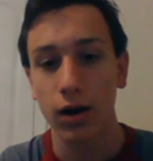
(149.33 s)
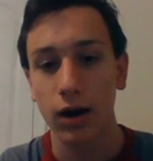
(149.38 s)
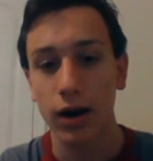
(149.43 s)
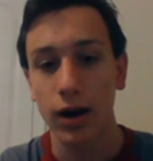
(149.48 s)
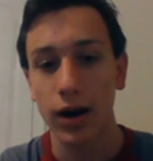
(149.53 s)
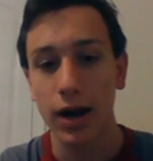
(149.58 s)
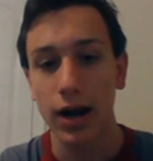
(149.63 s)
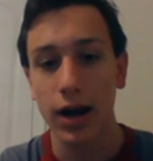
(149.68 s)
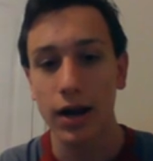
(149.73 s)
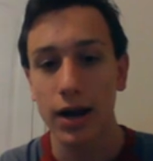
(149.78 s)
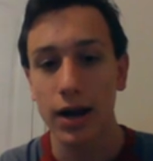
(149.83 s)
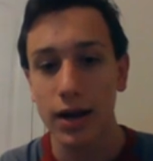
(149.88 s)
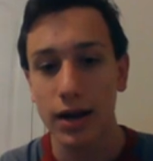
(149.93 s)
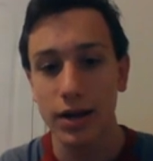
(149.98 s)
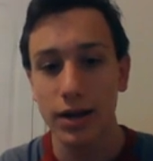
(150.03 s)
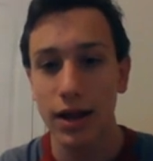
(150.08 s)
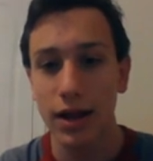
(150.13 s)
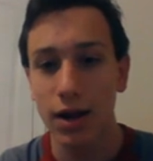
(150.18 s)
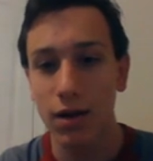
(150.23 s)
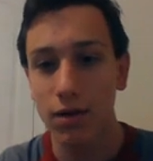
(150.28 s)
All right, and
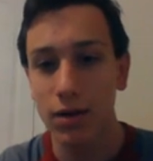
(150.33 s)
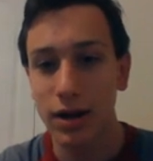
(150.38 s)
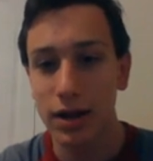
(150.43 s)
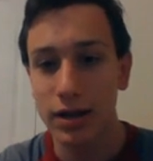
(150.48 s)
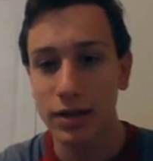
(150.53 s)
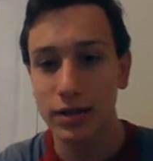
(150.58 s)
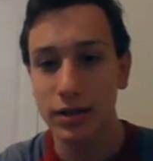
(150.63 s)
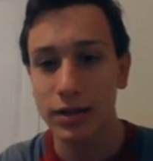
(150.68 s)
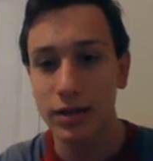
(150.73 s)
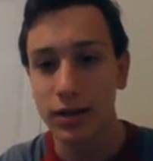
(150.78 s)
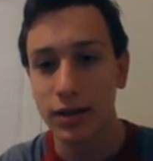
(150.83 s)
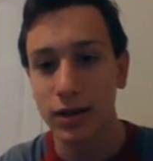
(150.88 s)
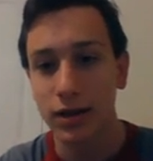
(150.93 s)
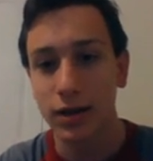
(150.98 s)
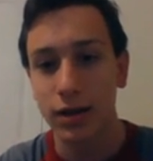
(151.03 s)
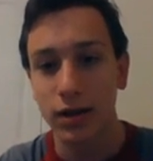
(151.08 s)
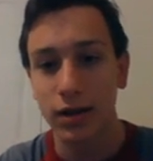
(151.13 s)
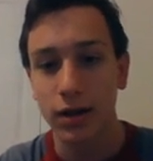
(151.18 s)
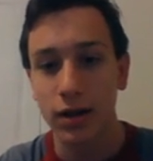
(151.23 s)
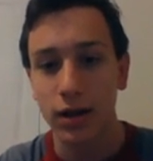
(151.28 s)
then there it is.
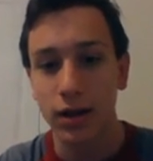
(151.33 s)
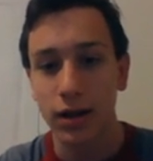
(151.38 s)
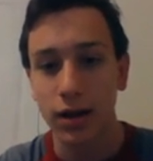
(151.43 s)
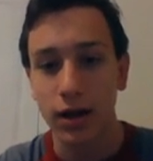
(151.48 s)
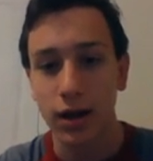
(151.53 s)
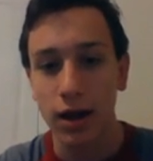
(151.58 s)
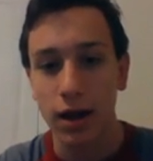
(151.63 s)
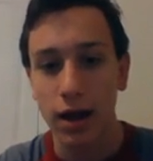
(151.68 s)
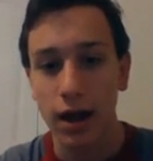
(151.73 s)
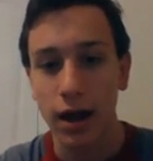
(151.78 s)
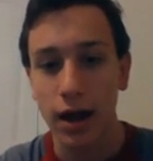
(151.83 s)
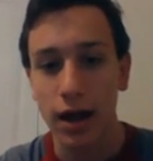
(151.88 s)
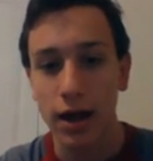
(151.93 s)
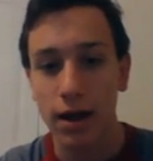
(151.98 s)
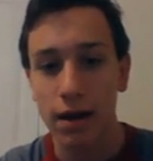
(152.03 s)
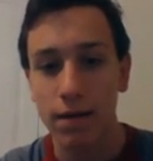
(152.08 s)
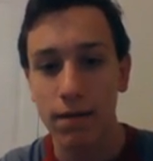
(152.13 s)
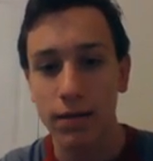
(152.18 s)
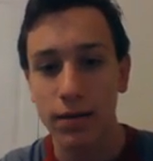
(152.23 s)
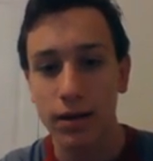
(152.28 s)

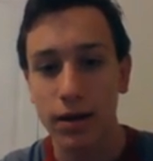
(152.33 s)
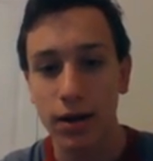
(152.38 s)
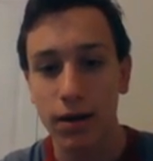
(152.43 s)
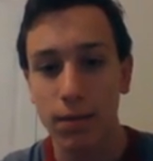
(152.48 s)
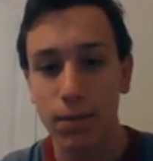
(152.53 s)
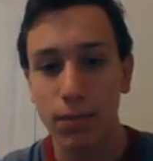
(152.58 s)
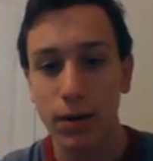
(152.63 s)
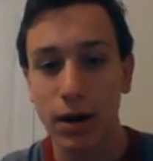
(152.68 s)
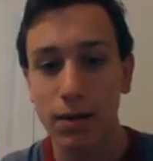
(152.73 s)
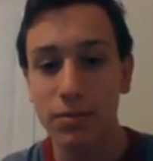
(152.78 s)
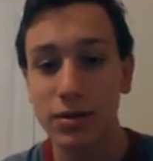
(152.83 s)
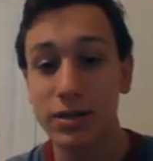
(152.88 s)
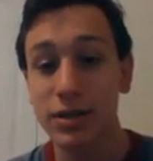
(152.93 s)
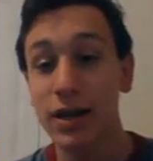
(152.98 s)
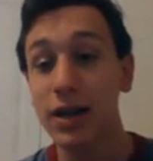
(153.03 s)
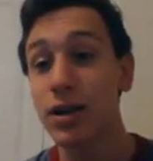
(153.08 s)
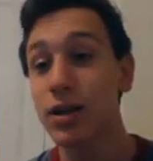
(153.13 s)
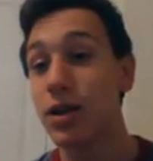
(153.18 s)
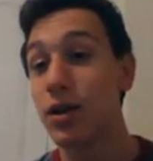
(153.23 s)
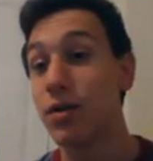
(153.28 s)
And bomb
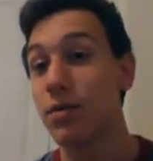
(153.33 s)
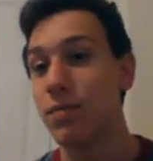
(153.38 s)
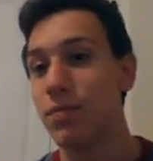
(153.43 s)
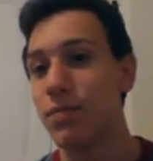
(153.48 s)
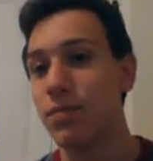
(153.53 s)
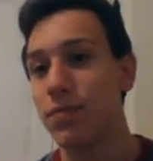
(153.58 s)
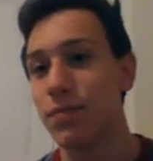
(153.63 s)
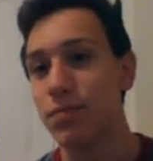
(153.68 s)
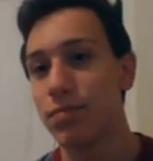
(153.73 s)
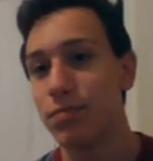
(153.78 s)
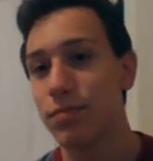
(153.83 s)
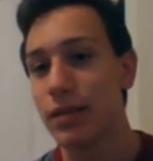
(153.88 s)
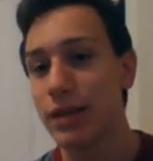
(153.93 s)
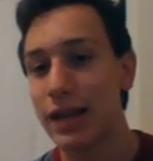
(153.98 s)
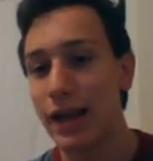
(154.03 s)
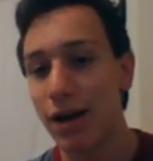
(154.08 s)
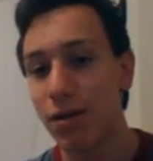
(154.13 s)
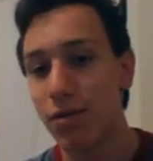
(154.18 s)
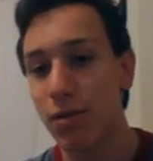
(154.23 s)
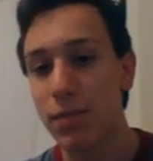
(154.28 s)
cyclone,
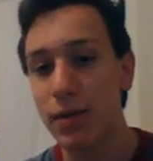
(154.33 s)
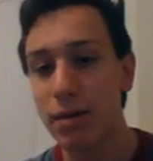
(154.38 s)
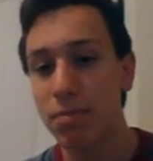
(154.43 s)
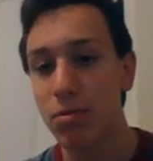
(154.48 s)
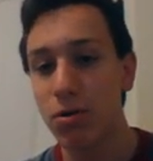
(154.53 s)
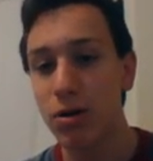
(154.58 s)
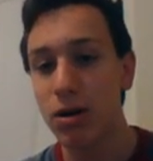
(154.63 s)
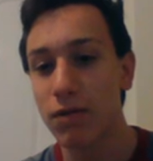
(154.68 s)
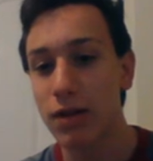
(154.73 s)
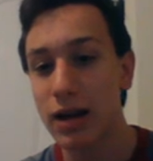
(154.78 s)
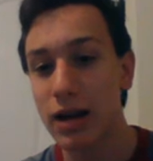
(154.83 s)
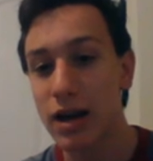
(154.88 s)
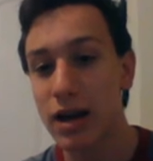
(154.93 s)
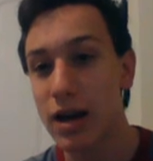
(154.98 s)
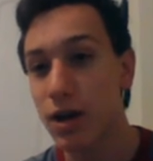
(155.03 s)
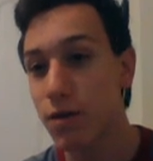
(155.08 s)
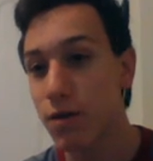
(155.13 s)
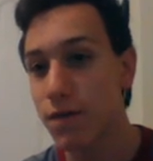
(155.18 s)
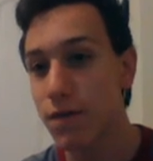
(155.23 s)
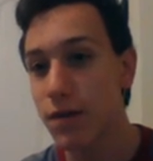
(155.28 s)
that will be part of
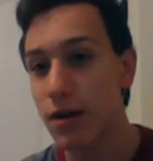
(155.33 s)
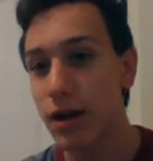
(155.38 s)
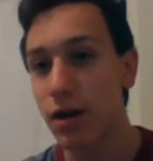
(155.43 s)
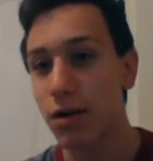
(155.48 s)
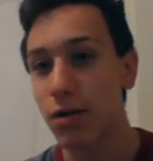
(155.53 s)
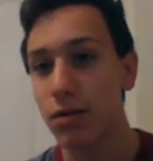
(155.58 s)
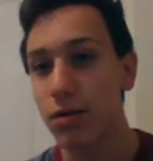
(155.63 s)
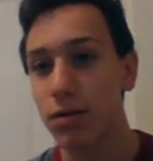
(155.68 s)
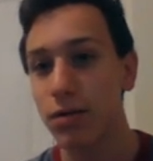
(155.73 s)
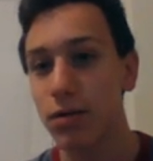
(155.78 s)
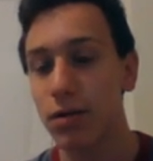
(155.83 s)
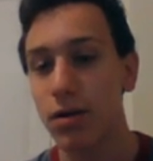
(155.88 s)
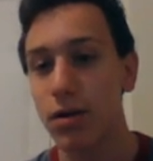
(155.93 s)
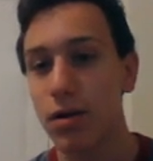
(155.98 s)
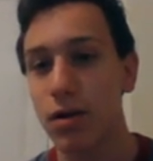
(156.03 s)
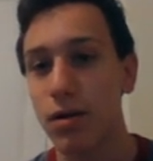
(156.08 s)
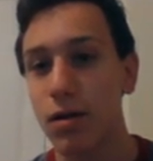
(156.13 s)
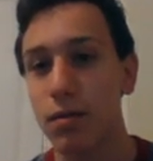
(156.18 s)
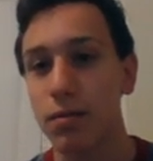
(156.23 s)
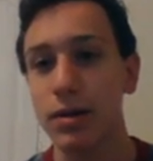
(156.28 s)
another video.
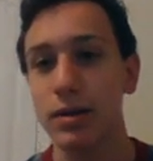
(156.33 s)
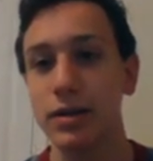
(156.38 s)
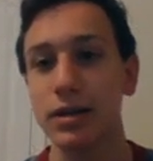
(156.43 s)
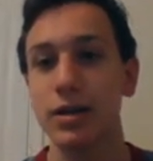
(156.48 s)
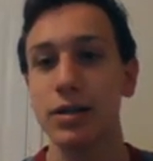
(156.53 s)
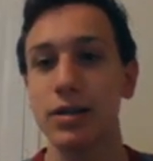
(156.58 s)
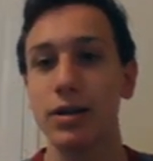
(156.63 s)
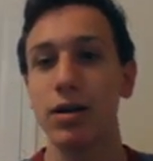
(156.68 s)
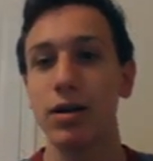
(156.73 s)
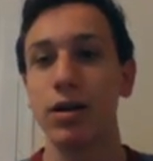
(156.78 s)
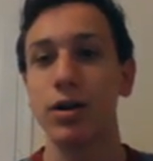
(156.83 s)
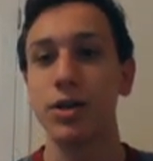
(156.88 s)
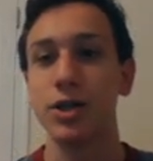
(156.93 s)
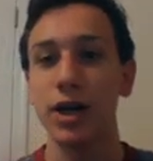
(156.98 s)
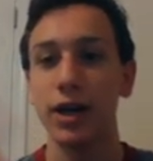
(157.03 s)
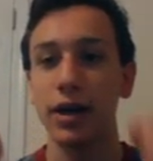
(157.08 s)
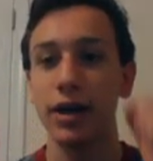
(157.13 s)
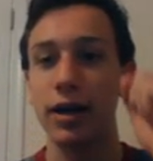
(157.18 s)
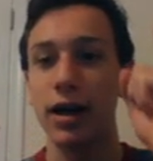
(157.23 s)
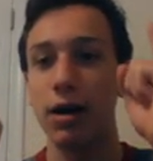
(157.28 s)
Please consider
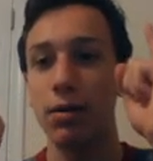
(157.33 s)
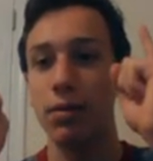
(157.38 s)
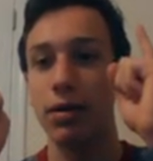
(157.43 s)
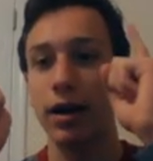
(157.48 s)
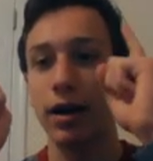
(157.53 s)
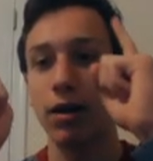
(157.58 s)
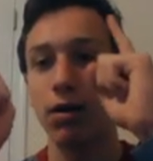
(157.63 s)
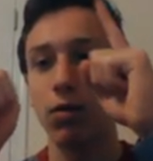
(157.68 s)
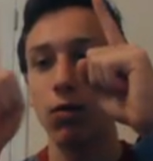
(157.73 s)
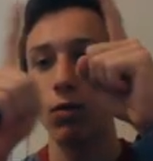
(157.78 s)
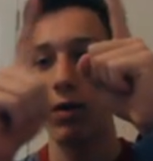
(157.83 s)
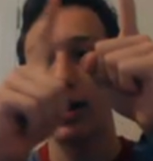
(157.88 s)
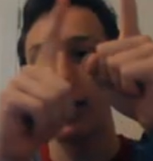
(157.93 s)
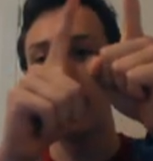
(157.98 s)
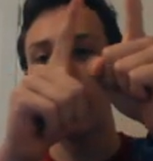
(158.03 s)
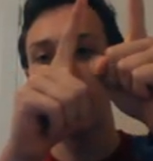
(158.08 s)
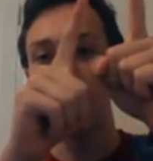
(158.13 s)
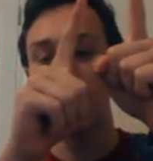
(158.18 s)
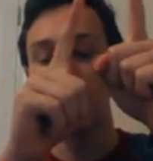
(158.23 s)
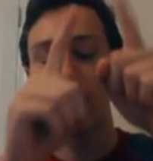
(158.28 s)
checking that one out
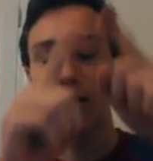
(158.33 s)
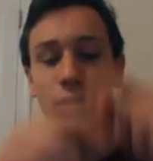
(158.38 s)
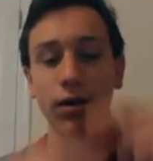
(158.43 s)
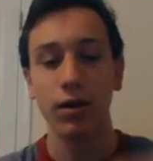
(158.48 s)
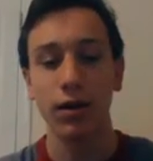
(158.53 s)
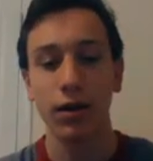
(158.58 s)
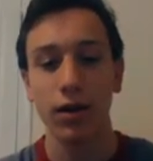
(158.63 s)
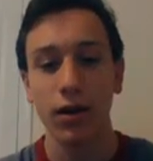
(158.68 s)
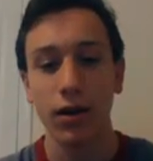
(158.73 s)
right here.